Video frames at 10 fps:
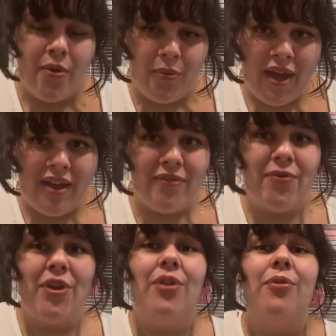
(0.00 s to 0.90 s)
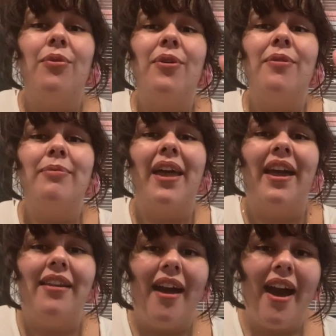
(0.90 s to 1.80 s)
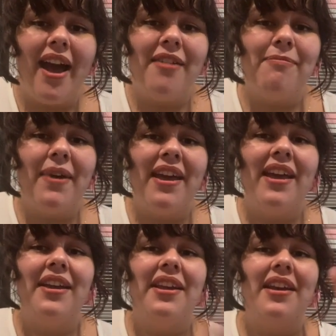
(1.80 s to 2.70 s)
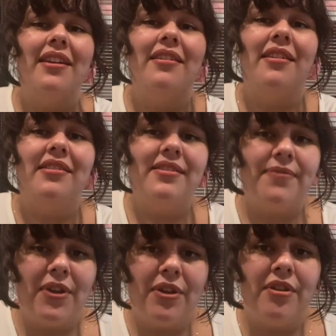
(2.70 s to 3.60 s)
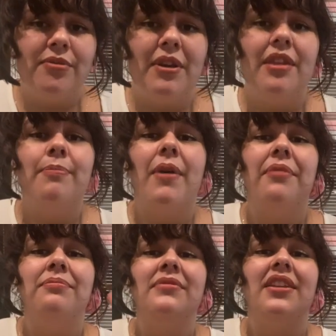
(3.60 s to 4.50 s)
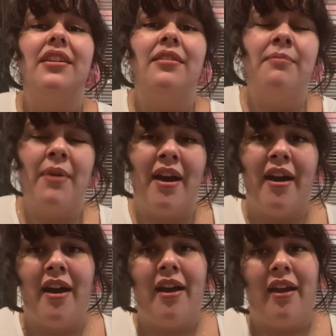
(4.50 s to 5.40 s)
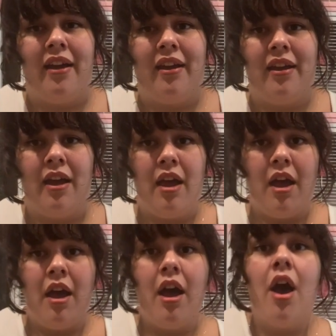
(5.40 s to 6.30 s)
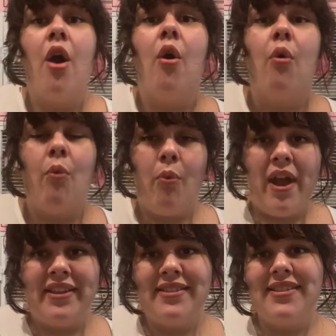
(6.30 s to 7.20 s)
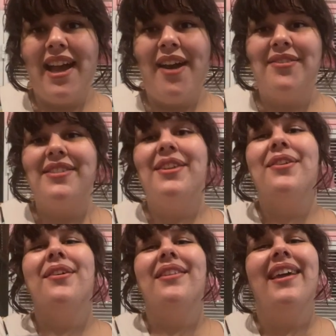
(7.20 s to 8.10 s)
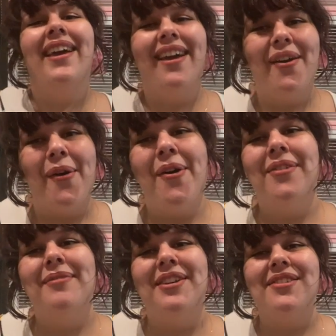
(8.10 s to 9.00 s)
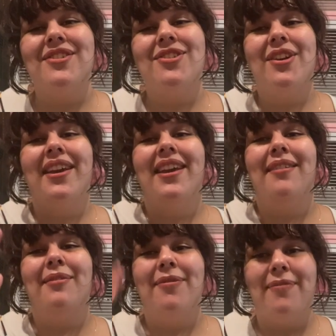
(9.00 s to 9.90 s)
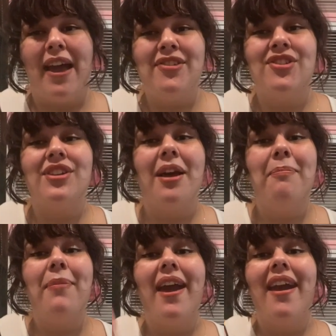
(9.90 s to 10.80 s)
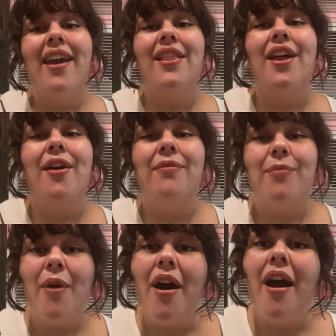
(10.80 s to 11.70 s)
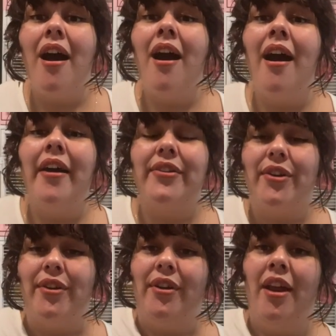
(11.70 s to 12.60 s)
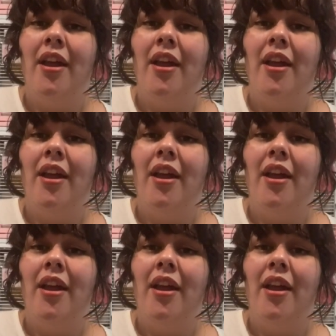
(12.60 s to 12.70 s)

Every room that I've been in is filled with pumpkin pie. Went down to the old mill stream to fetch a pail of water.